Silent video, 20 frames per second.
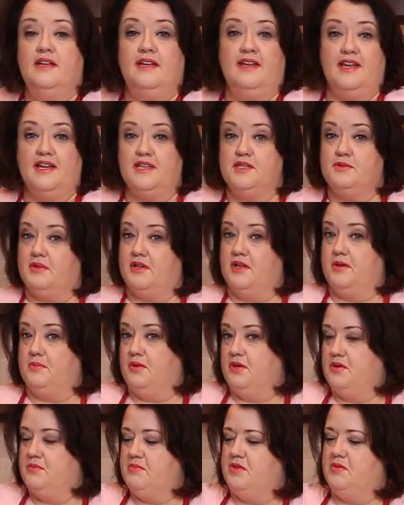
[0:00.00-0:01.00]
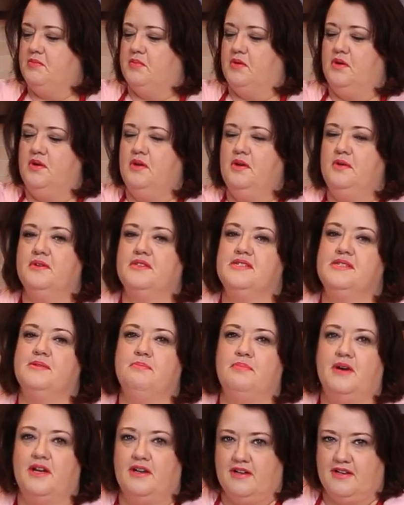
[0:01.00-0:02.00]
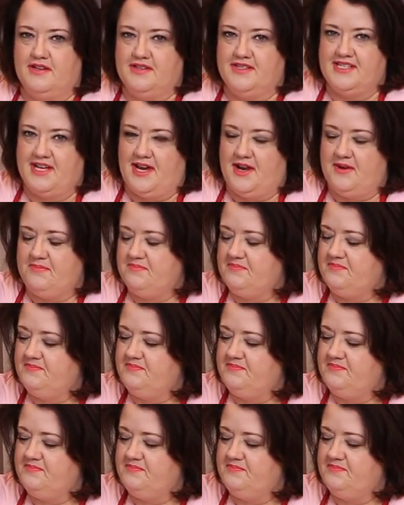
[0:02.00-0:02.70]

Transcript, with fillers: Next, we're gonna put them in the bowl with some butter on top.